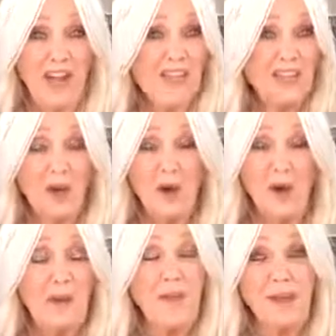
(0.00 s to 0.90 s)
So, I
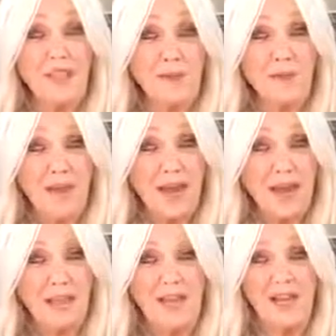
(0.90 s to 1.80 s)
mean, that's
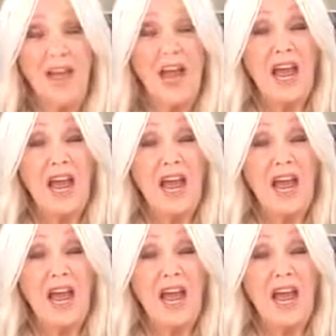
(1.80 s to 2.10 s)
amazing.